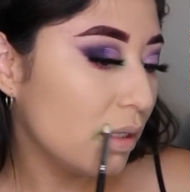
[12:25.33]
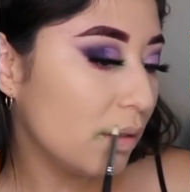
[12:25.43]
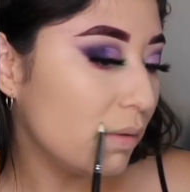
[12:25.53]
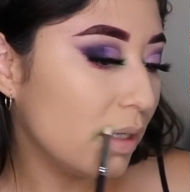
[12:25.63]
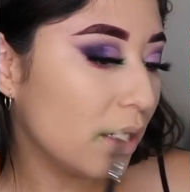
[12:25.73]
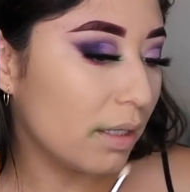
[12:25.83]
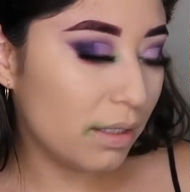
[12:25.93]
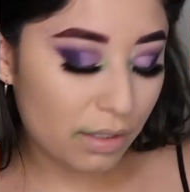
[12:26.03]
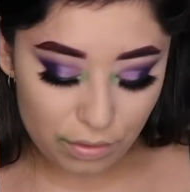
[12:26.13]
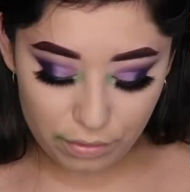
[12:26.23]
We are
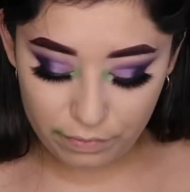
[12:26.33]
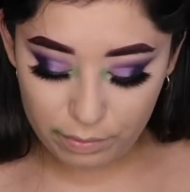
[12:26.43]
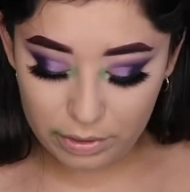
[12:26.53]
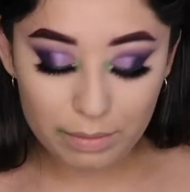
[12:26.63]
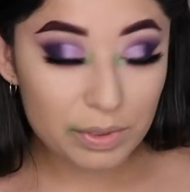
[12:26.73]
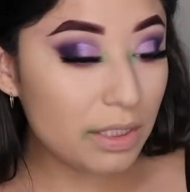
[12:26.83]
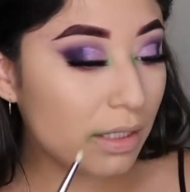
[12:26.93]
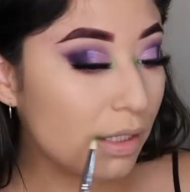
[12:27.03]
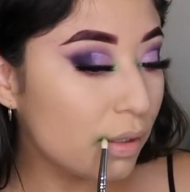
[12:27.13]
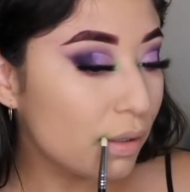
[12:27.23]
gonna go over with lipstick